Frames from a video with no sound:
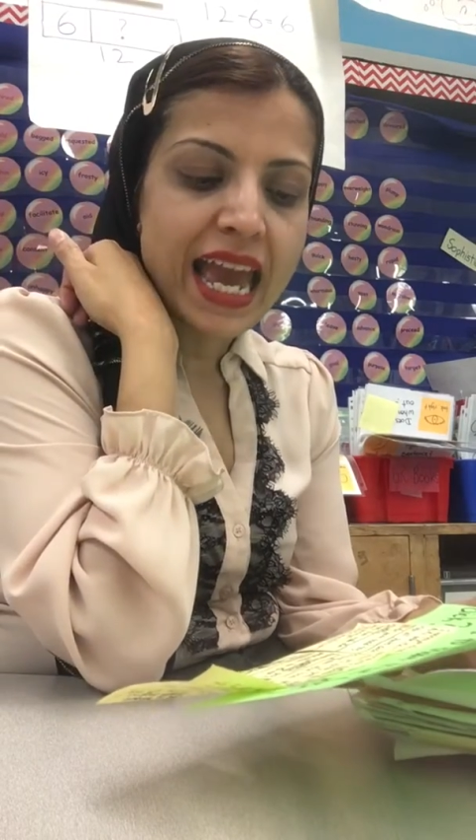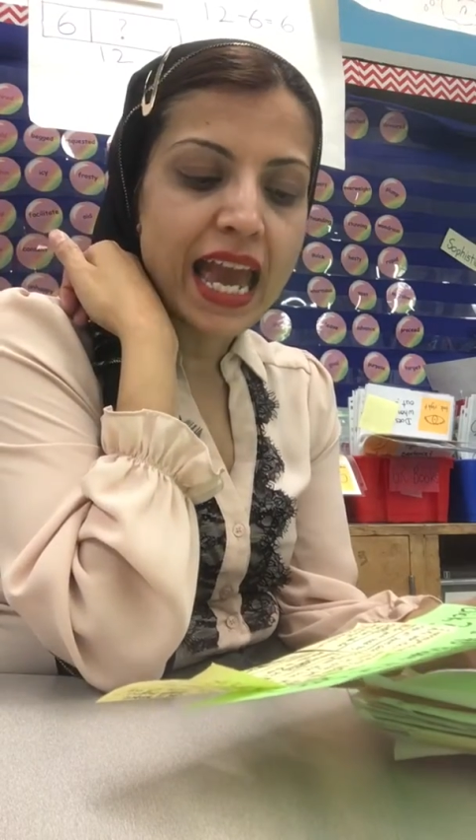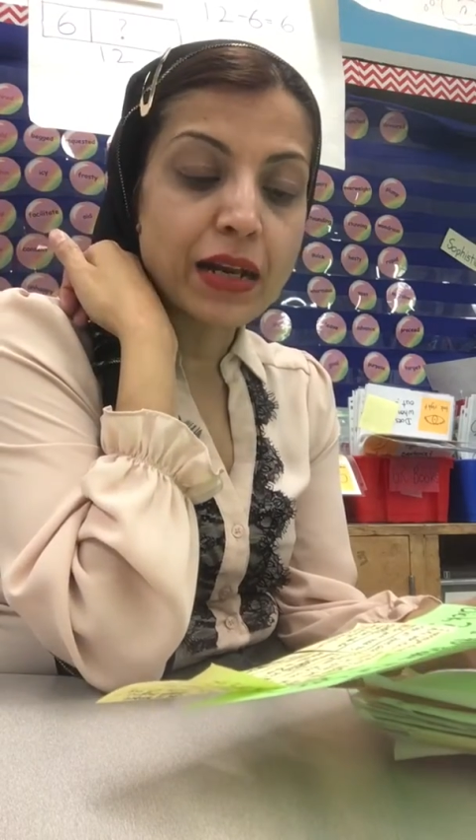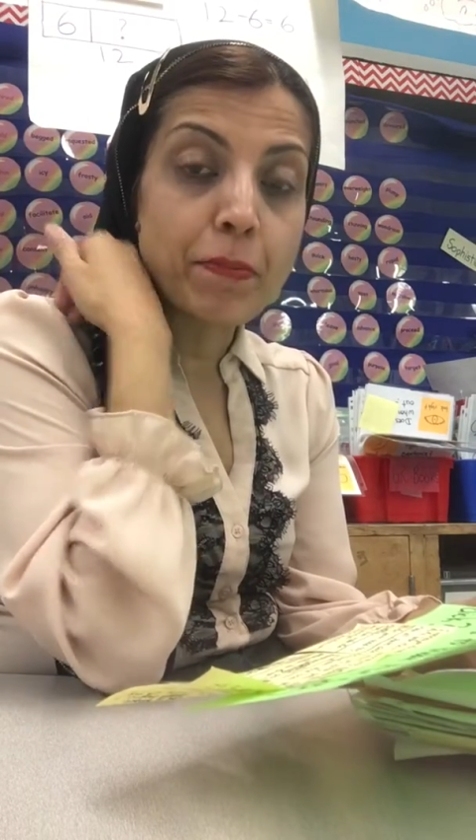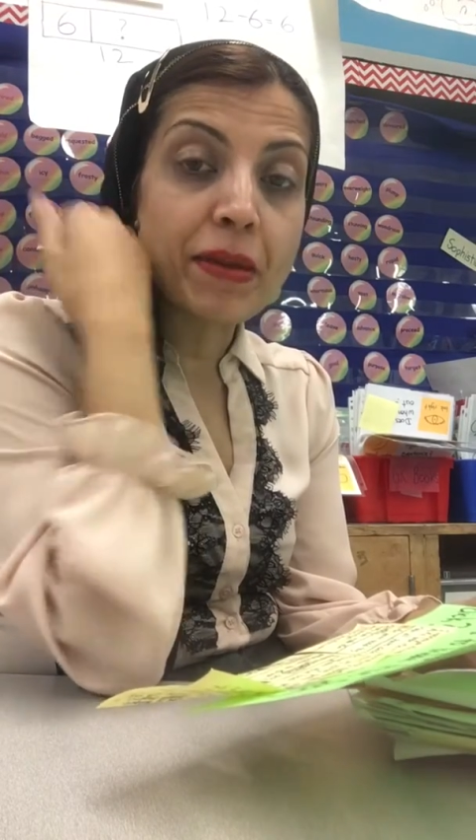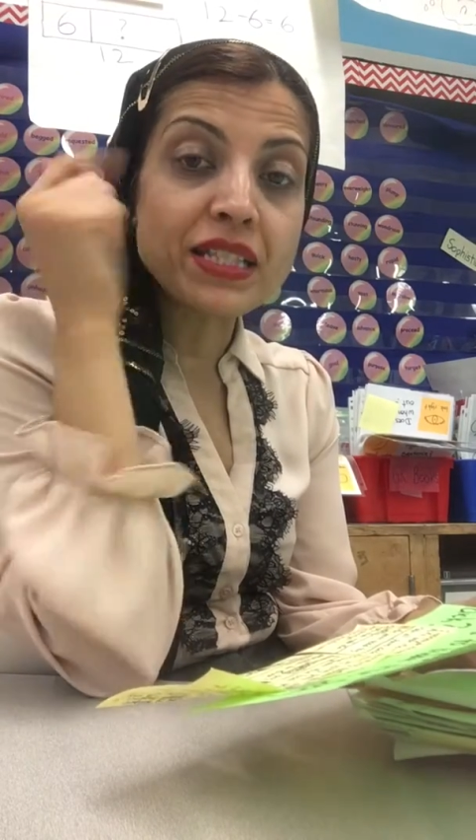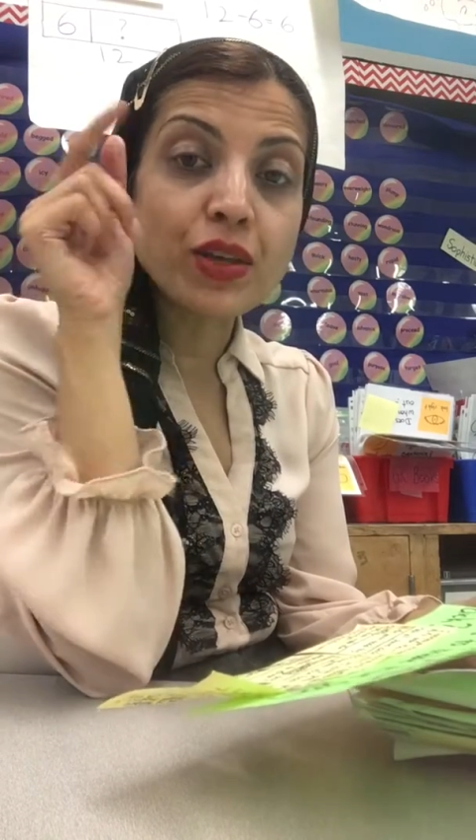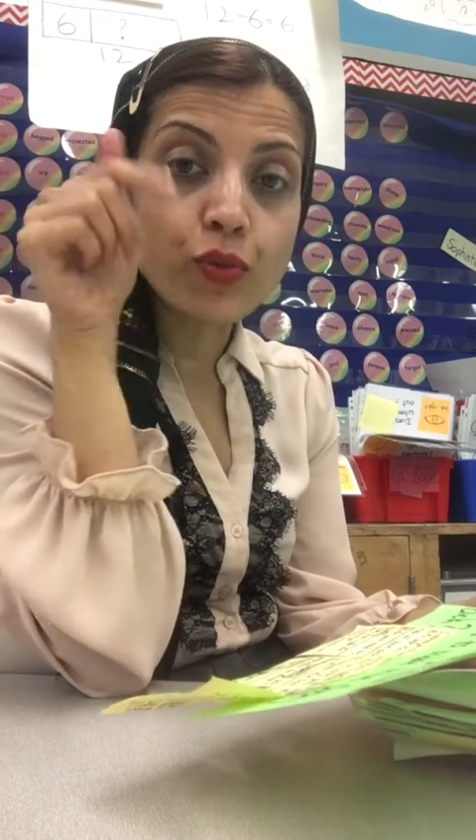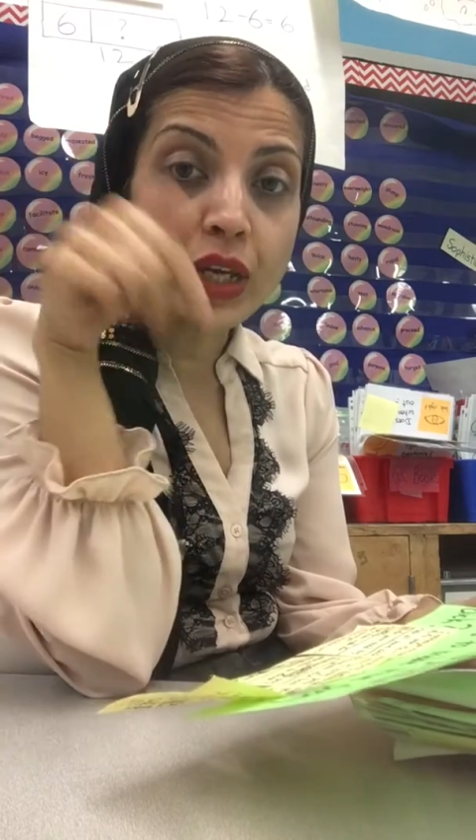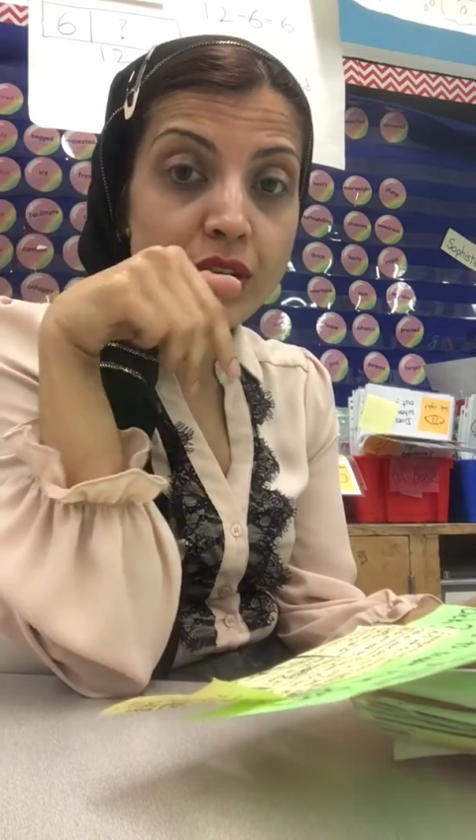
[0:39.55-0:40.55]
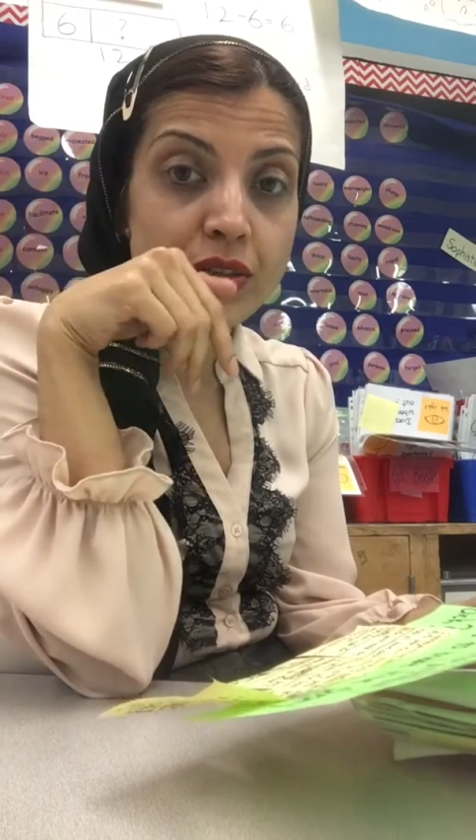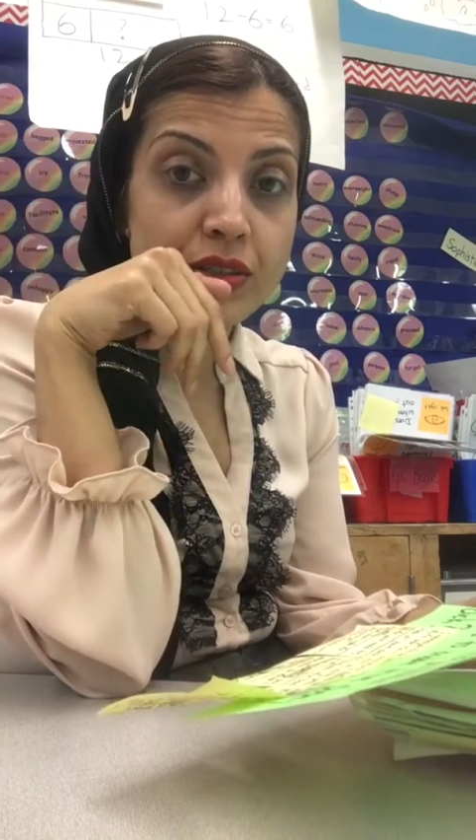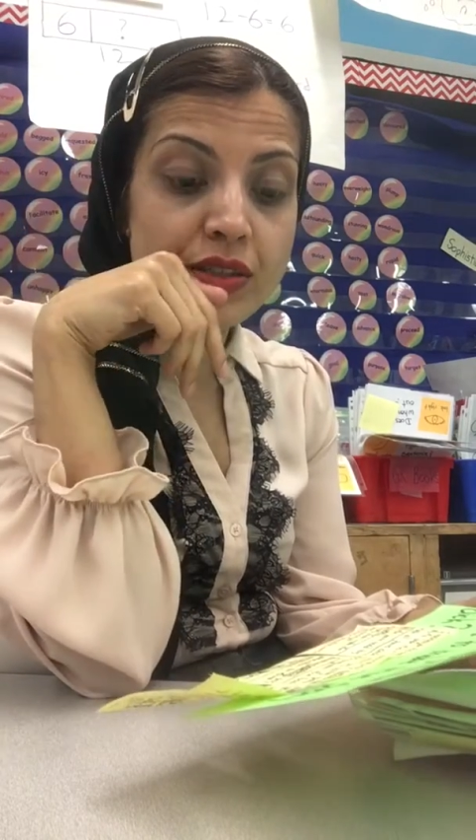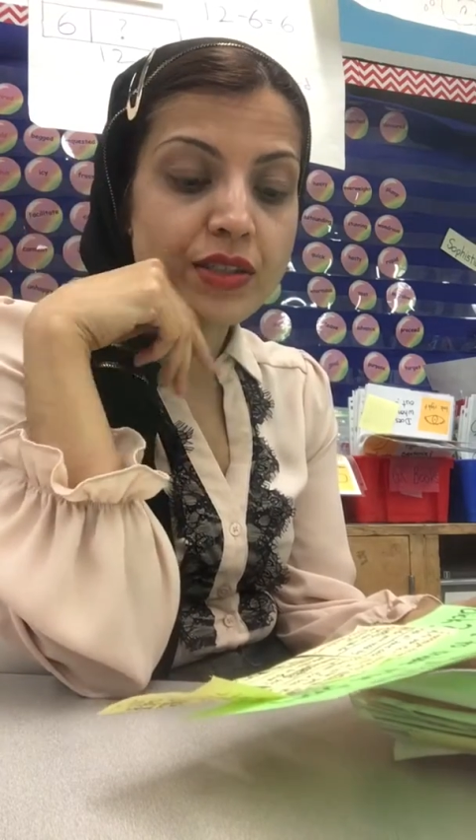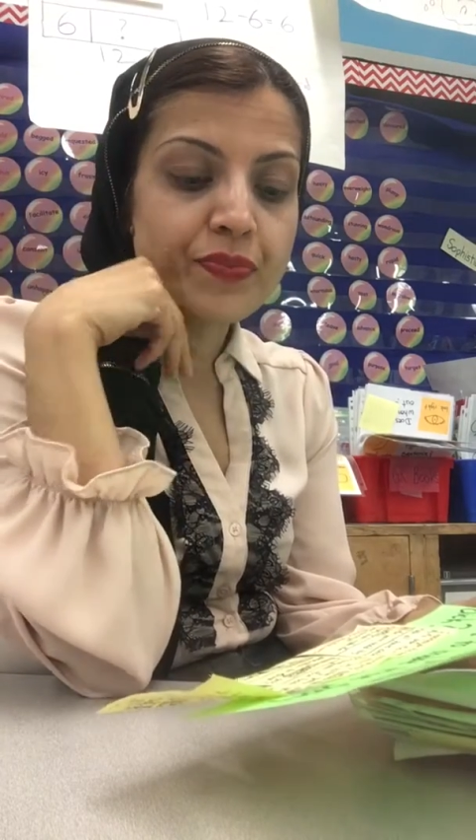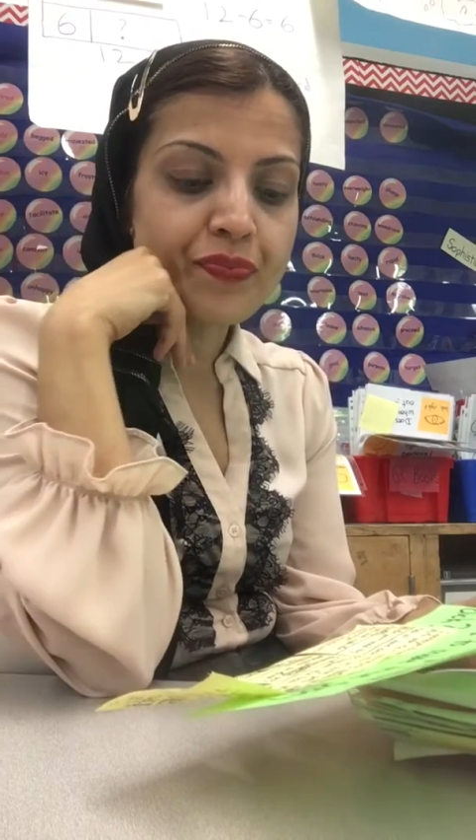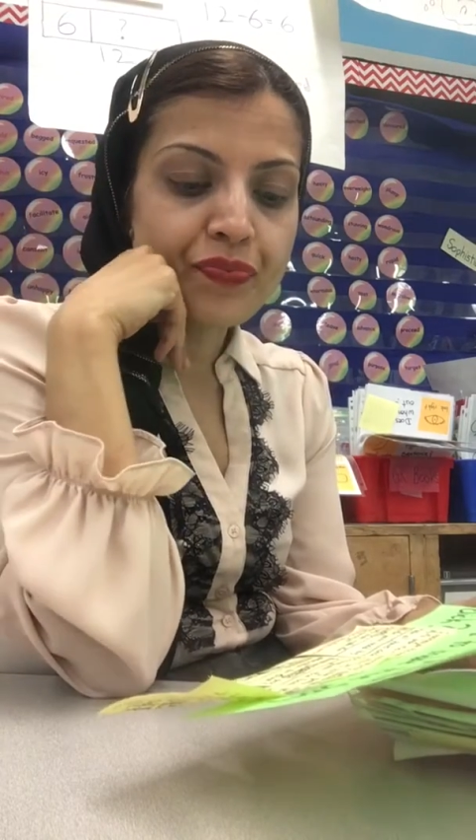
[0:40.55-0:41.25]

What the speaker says: and amazing readers